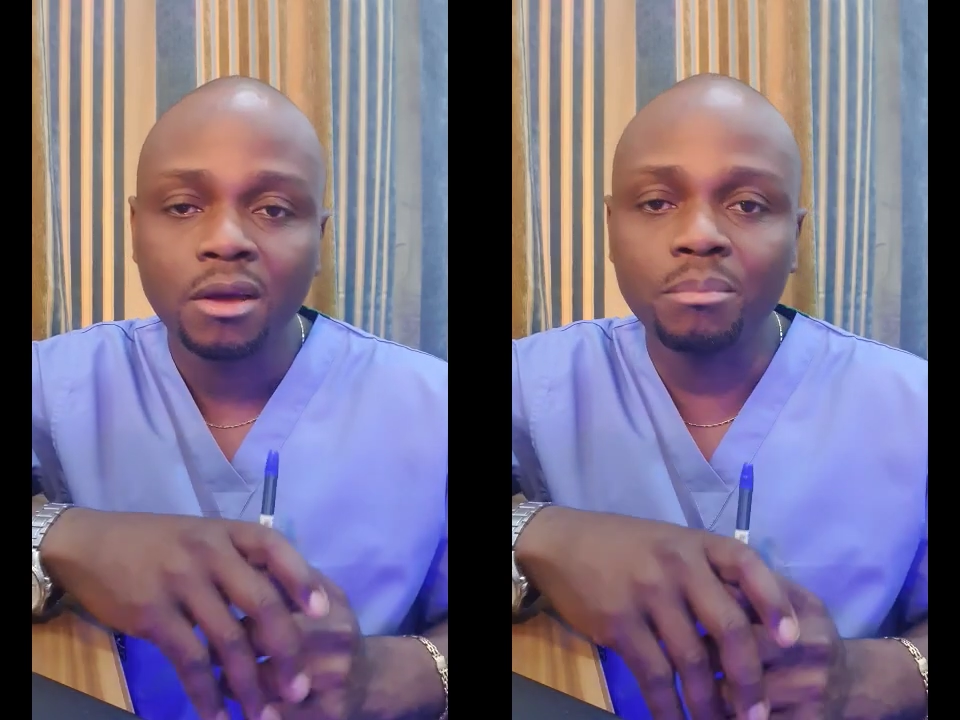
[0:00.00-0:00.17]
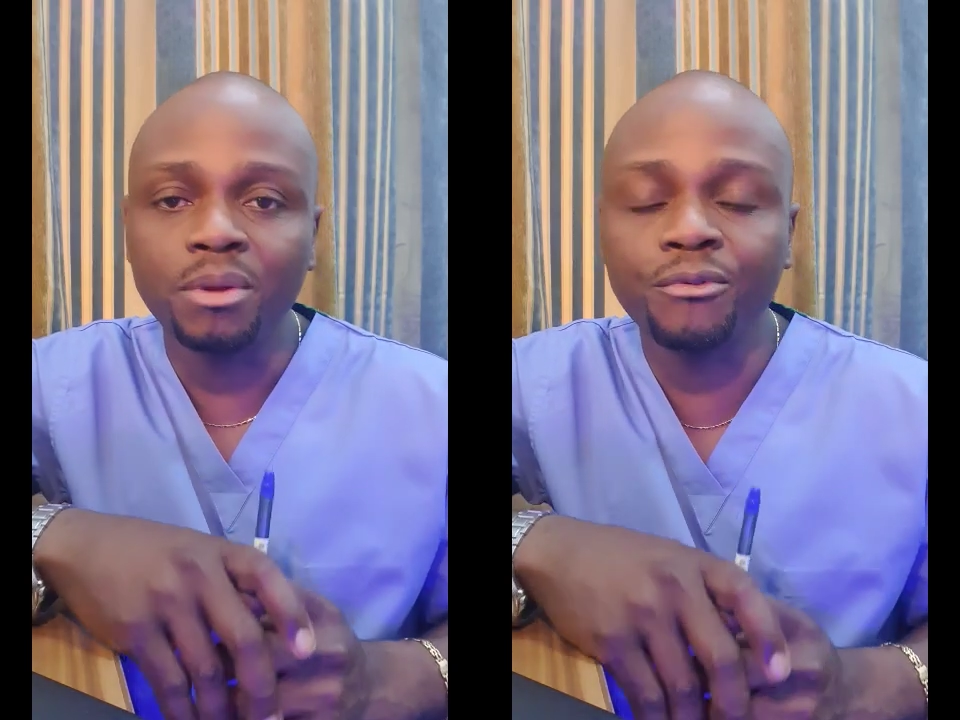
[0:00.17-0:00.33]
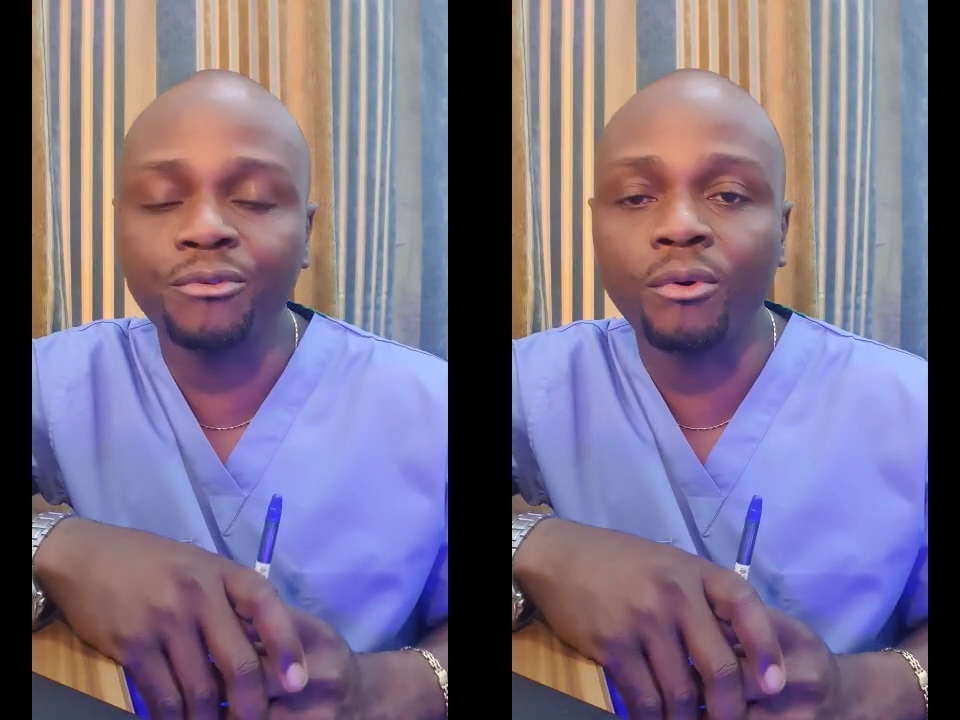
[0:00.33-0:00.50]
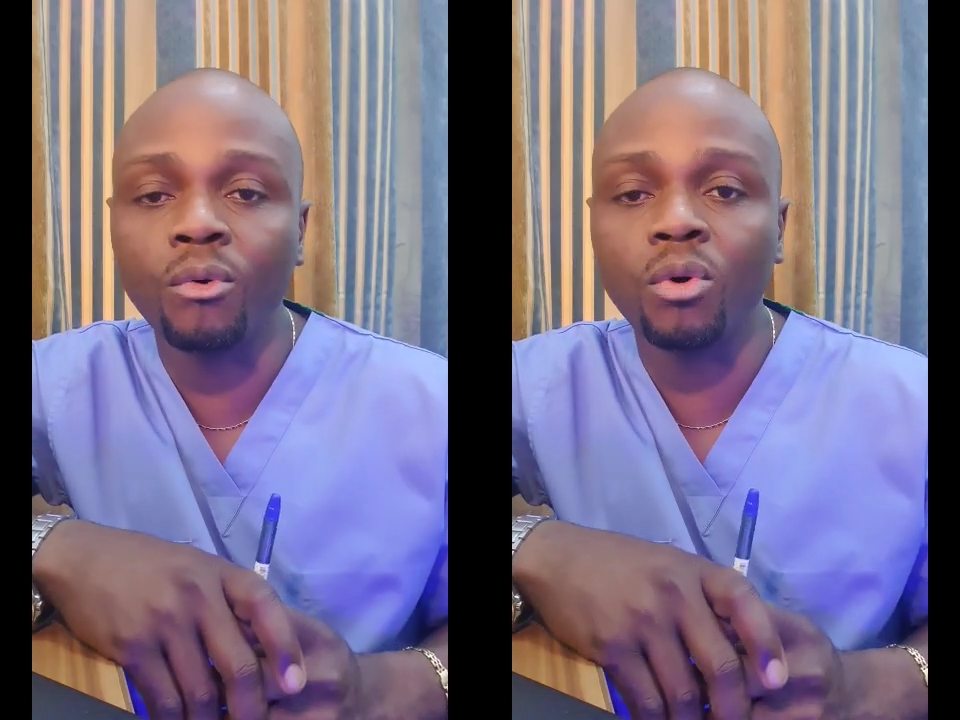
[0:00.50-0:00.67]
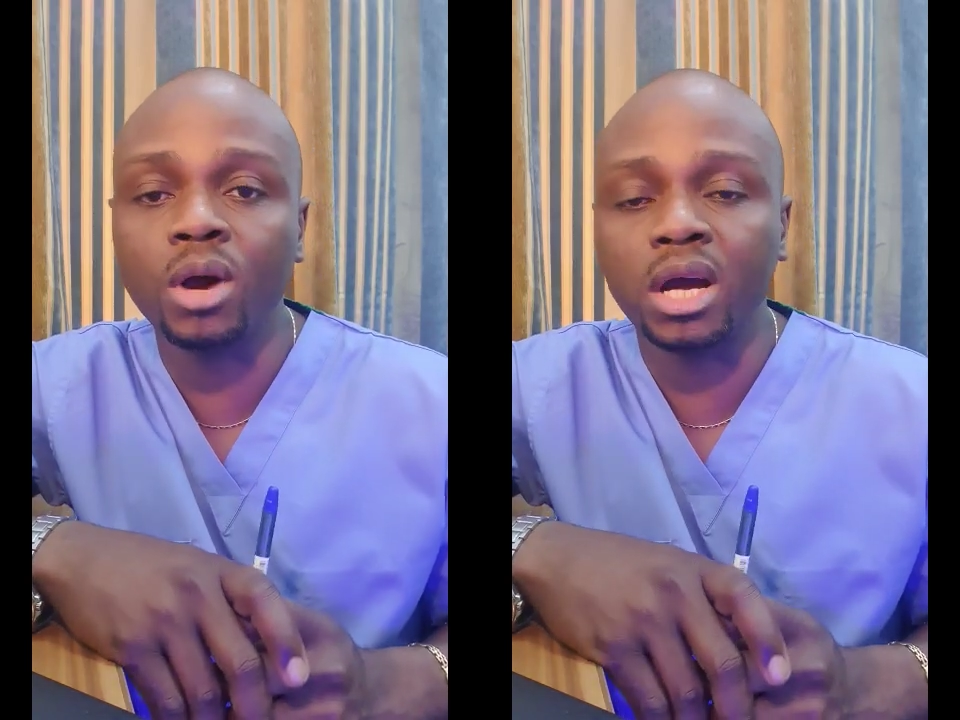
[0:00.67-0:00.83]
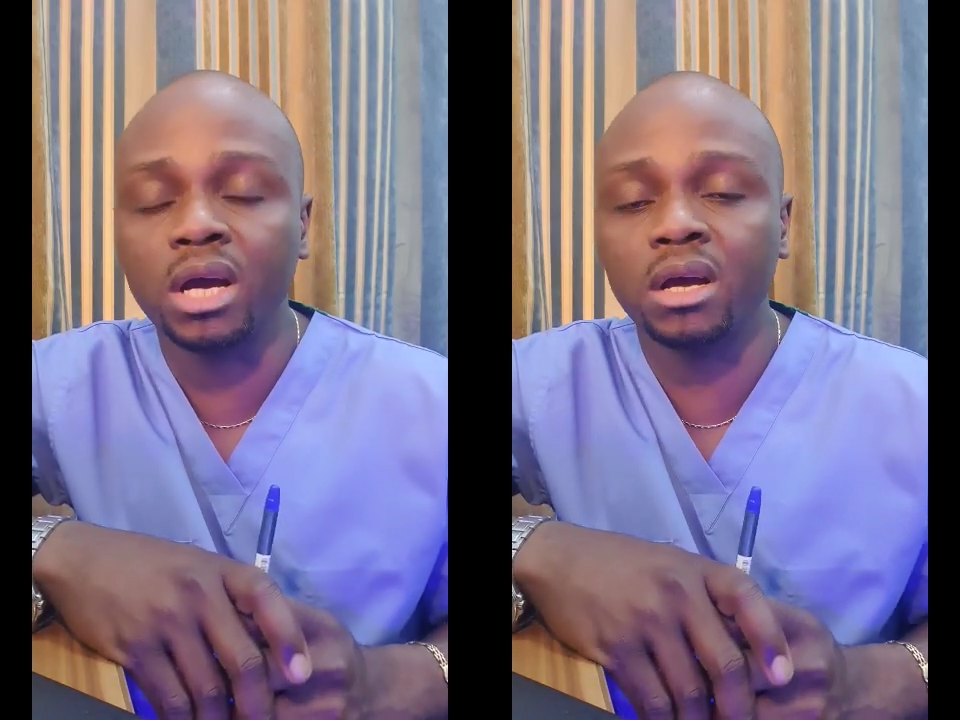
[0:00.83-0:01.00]

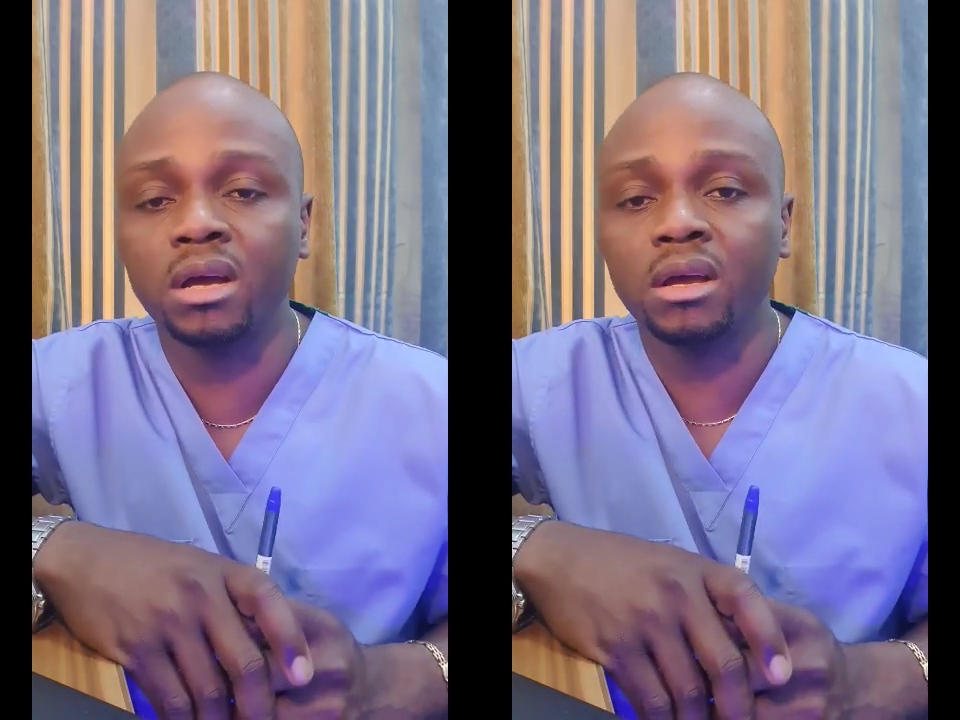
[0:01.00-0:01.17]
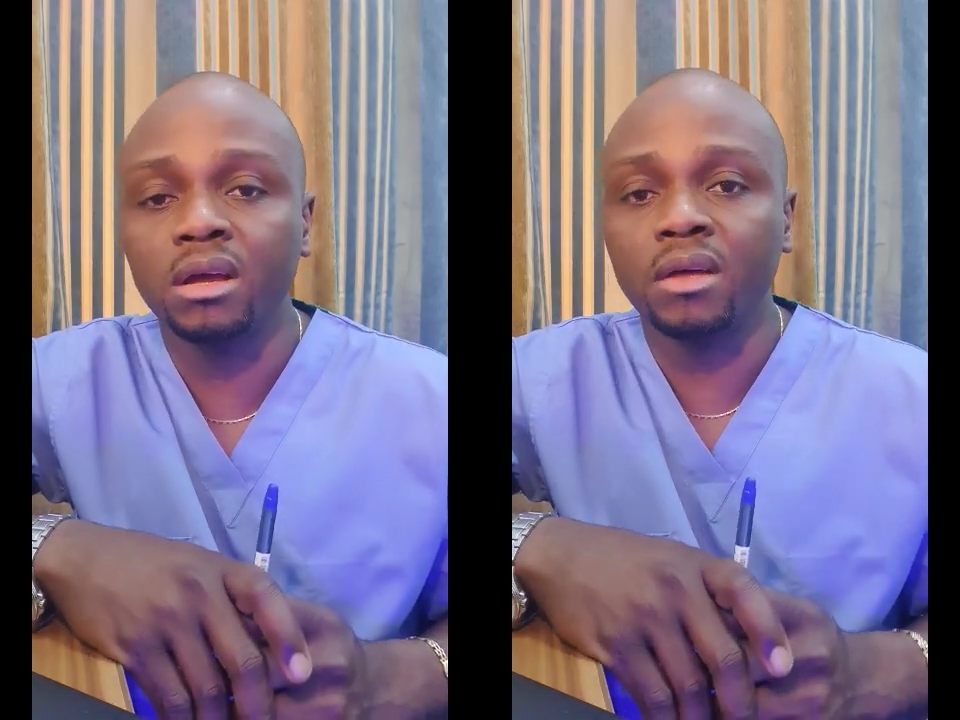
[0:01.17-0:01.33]
before